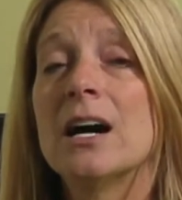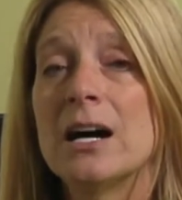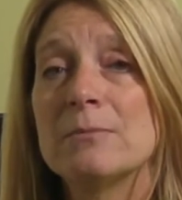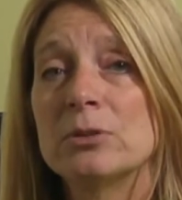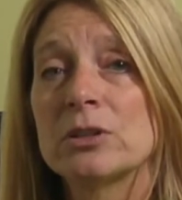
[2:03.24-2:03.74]

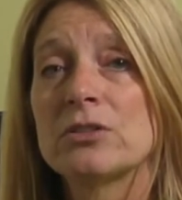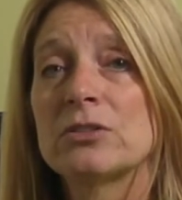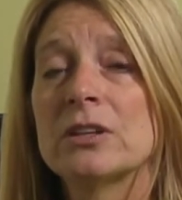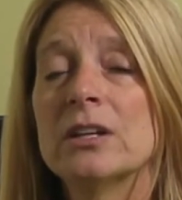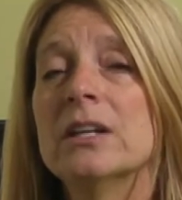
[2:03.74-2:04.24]

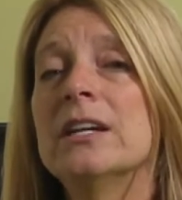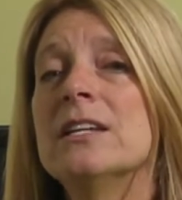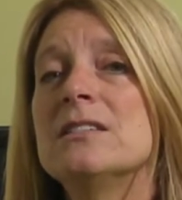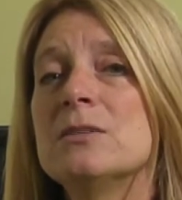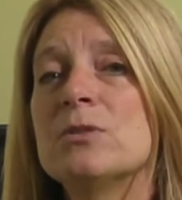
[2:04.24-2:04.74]
iBooks,
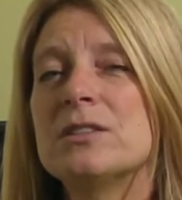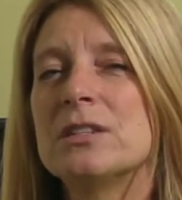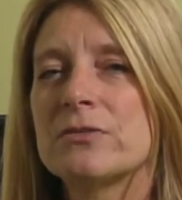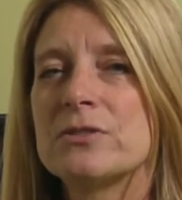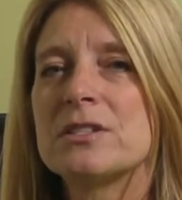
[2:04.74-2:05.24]
and see what the
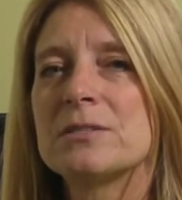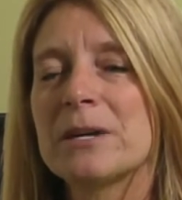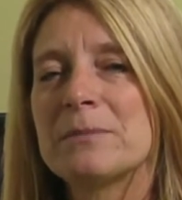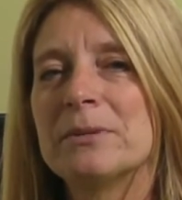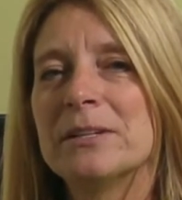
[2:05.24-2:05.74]
differences
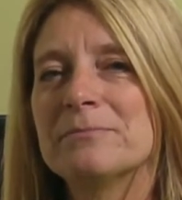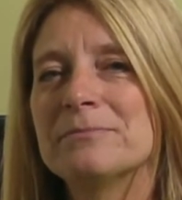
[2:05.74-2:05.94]
might be.